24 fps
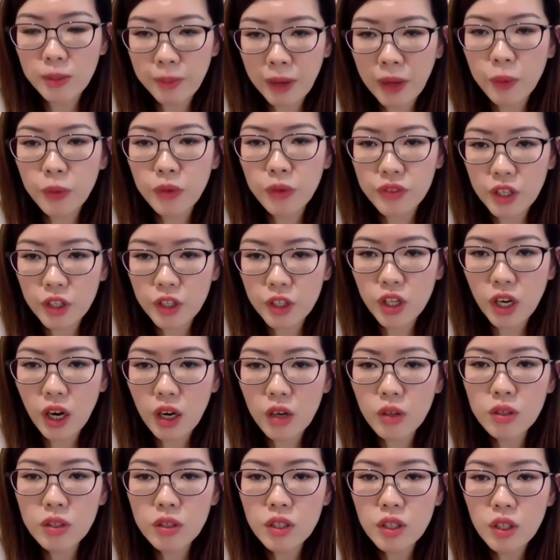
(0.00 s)
back with their
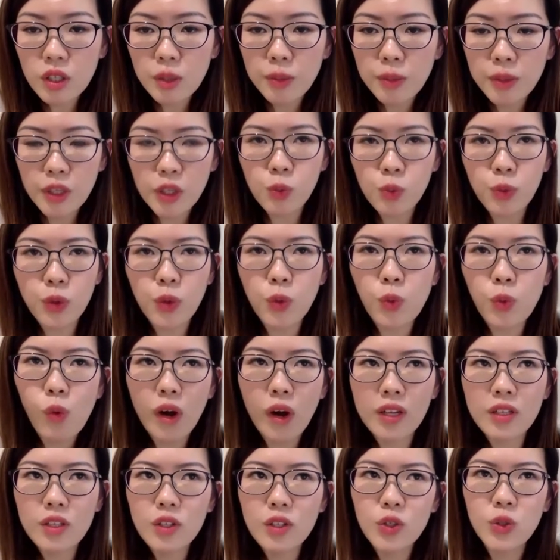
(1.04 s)
child, because we
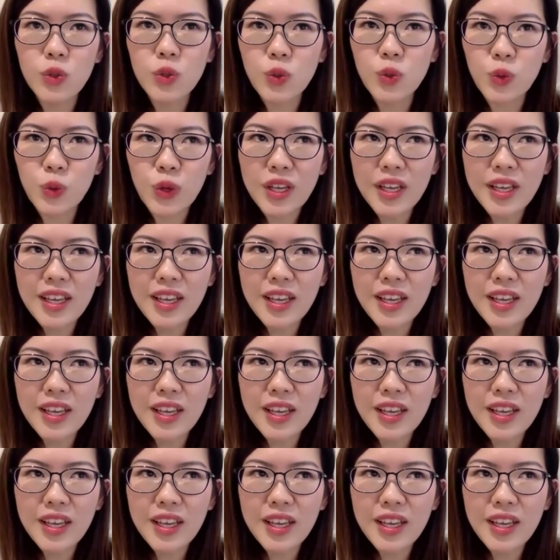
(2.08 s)
want to